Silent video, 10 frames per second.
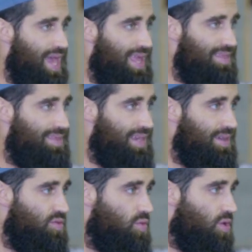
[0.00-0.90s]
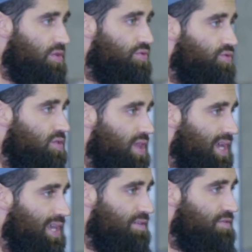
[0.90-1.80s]
and they worked through
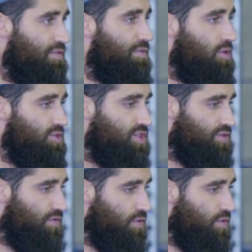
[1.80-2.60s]
like a first